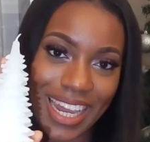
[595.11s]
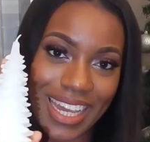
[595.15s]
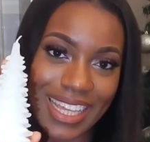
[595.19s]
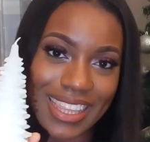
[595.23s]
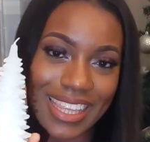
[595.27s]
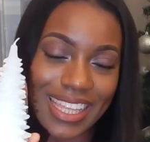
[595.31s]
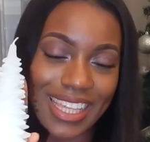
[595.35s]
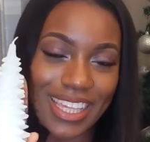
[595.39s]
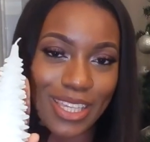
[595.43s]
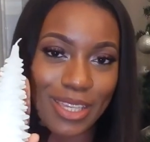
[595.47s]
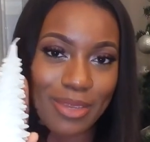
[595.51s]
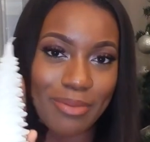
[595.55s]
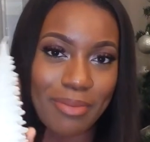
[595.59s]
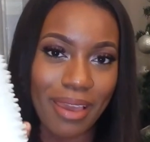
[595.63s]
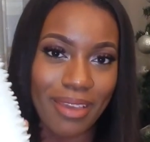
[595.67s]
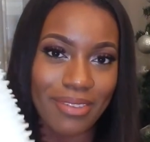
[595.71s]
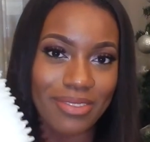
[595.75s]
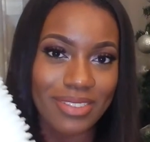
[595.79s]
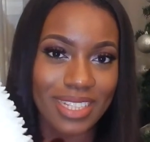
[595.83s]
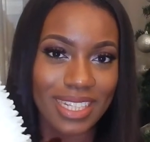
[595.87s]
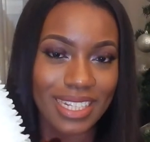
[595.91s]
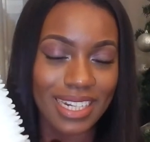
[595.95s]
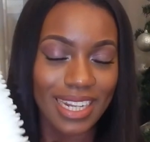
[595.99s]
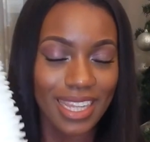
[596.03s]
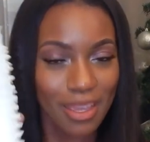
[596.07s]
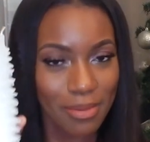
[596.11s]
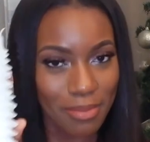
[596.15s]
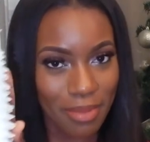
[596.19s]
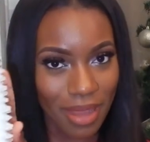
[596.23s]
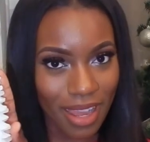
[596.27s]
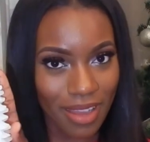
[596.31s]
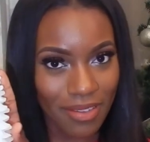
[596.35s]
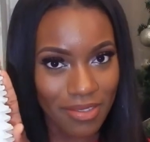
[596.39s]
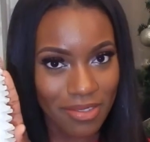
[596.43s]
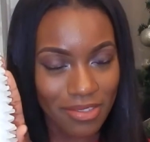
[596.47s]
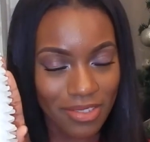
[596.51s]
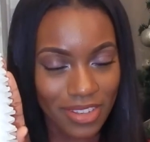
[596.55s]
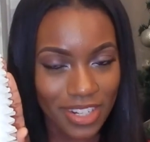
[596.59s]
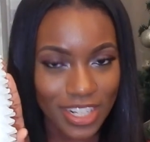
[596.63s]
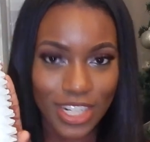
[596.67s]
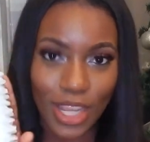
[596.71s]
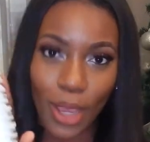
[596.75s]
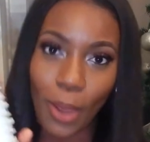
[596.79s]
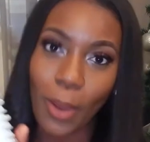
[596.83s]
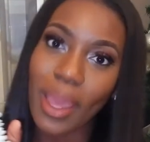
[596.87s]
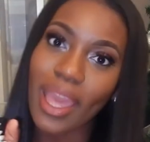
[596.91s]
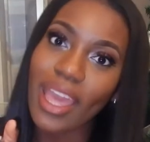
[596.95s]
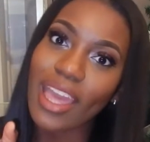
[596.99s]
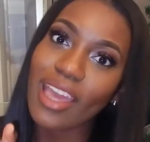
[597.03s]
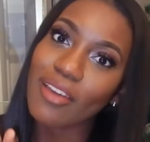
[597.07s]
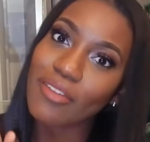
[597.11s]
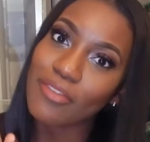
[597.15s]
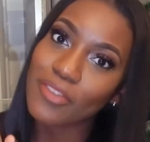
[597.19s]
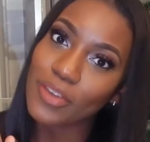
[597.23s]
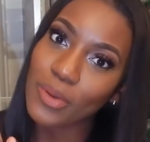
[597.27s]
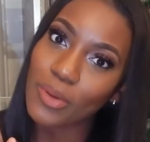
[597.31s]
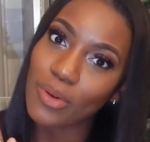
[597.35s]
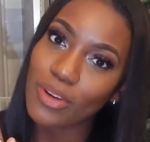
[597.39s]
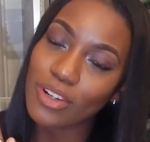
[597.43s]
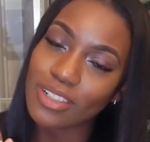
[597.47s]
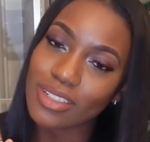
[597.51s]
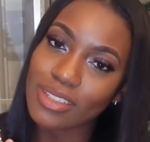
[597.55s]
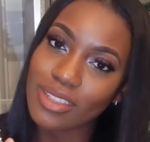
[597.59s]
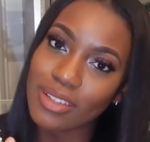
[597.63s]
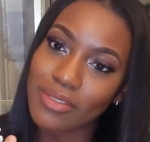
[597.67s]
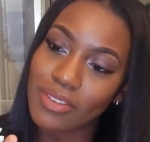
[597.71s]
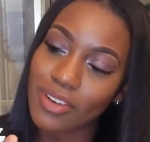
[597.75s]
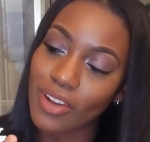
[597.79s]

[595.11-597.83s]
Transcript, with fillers: I think you may have seen it in my other video if you watched the